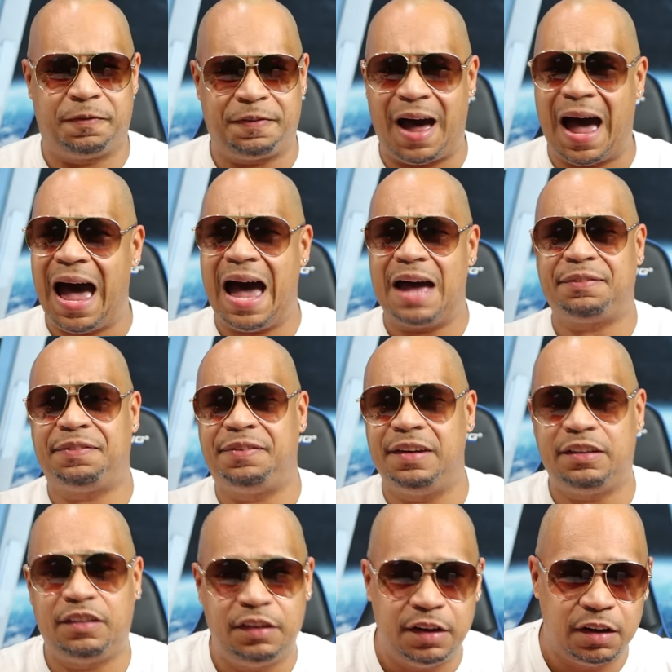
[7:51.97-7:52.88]
five,
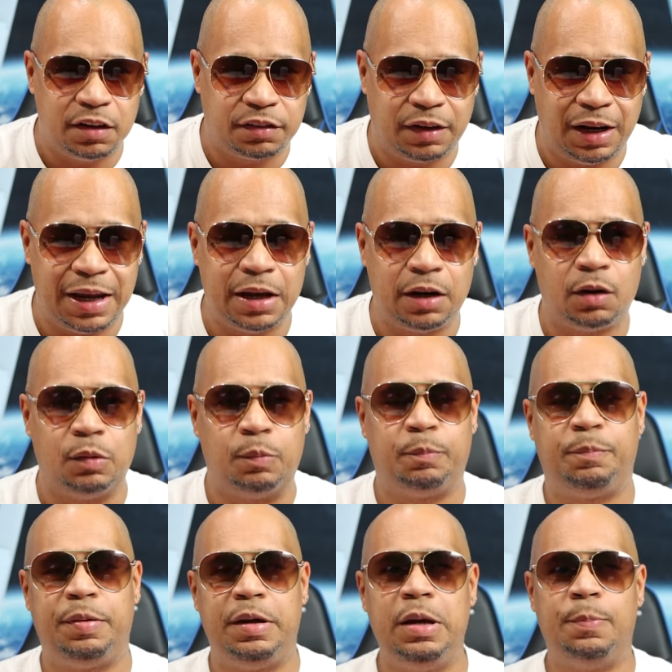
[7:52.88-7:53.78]
six years later,
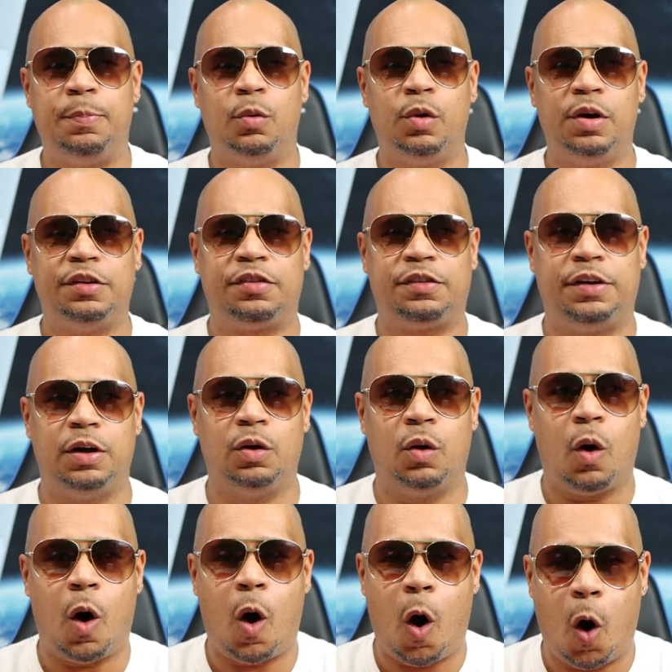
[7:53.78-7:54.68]
people is
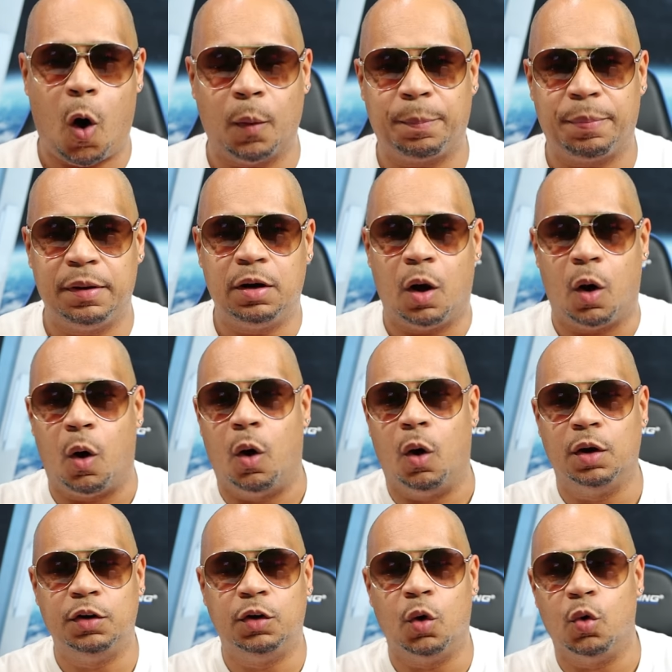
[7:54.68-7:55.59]
still harping
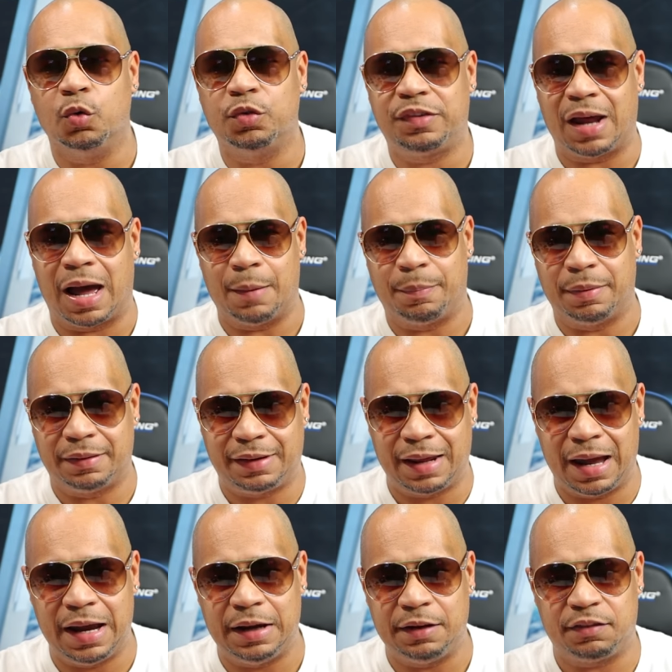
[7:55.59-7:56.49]
on those type of
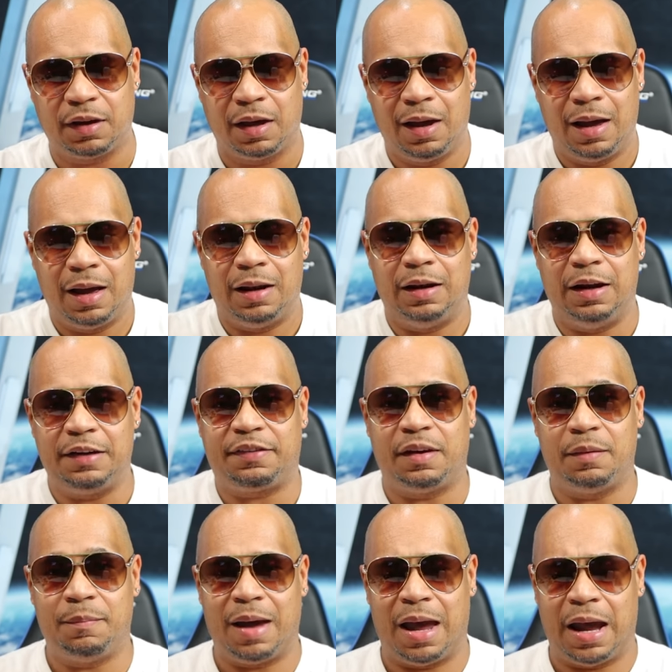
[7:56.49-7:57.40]
things.
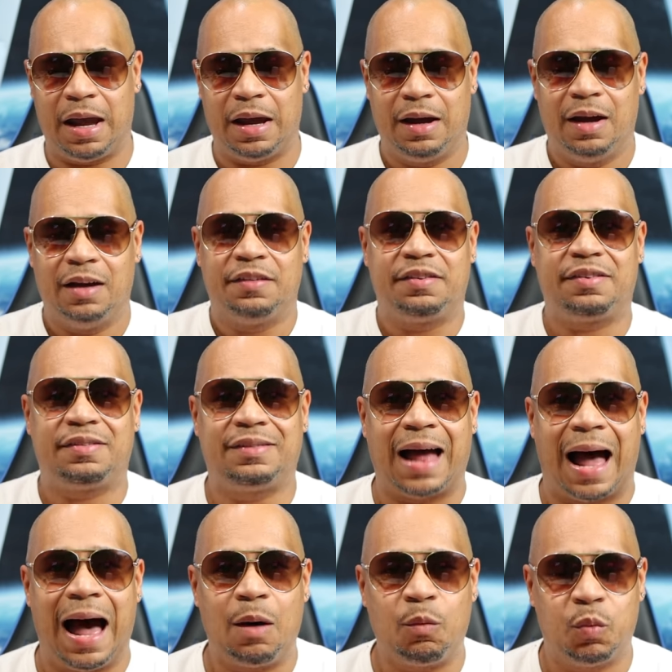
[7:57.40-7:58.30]
Listen, man,
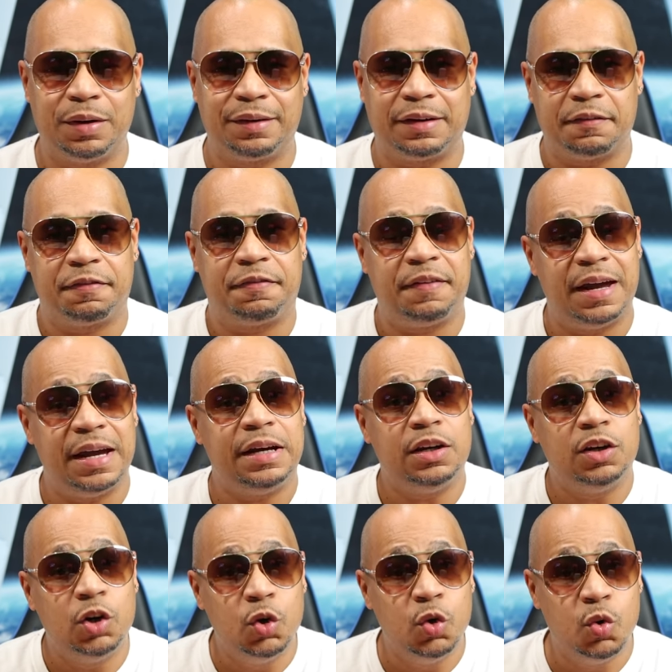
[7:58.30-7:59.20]
stop with the
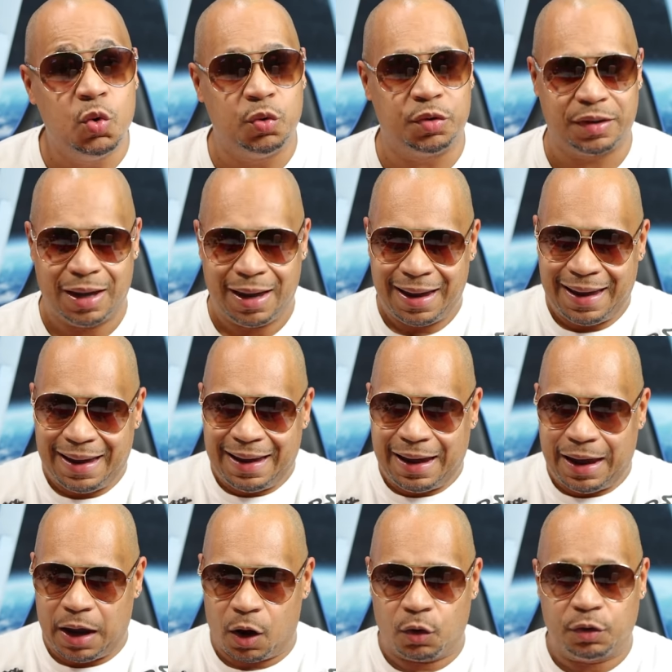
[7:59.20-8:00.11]
fake news.
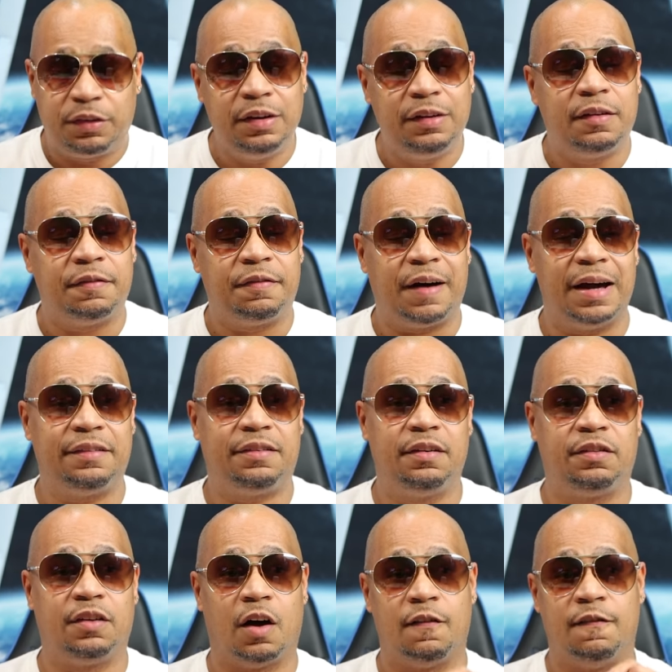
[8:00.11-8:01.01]
LG
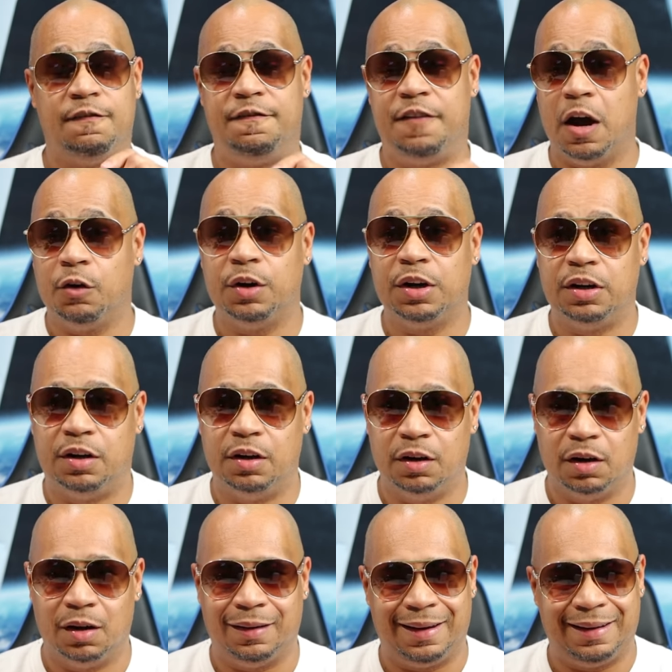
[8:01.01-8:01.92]
devices are very
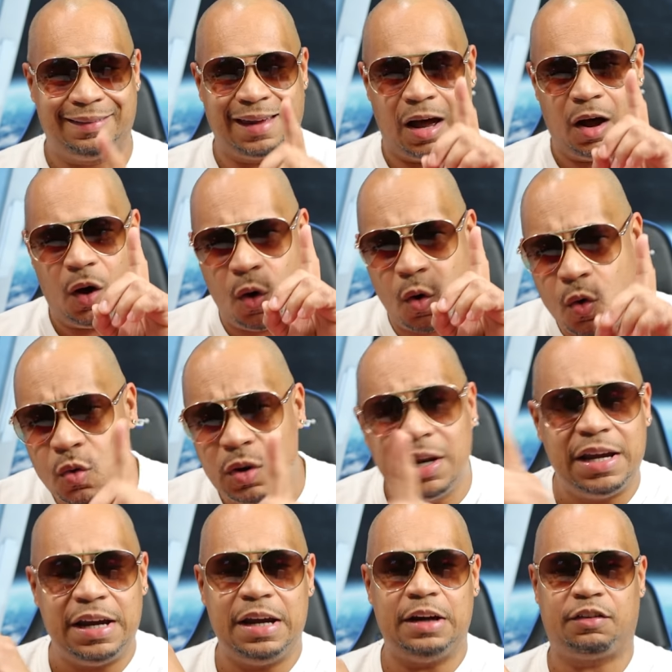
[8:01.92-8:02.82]
good. The
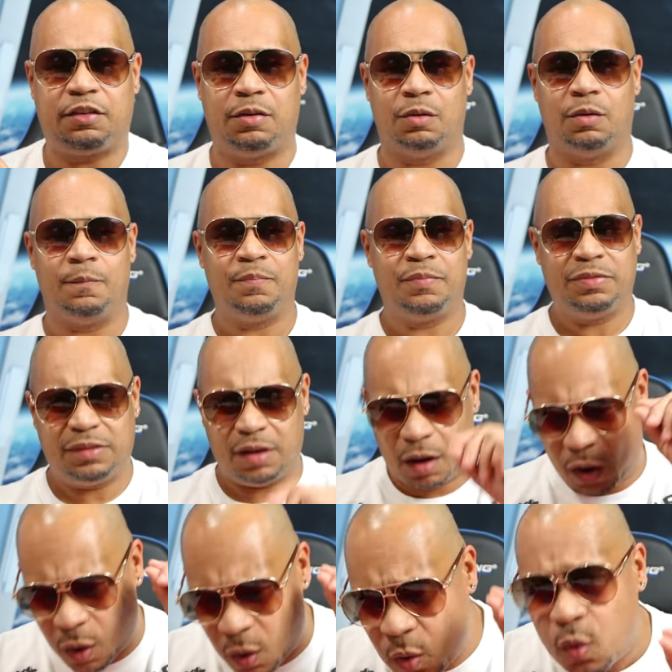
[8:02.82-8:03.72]
only issue
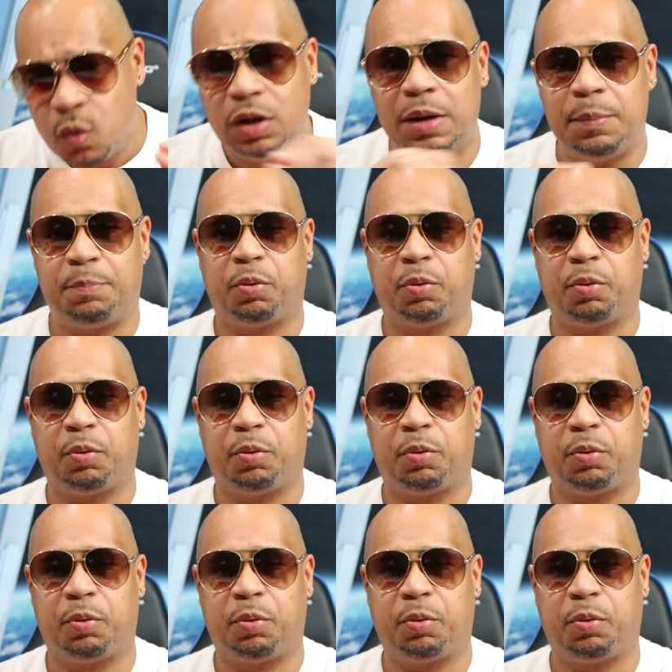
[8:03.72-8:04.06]
the only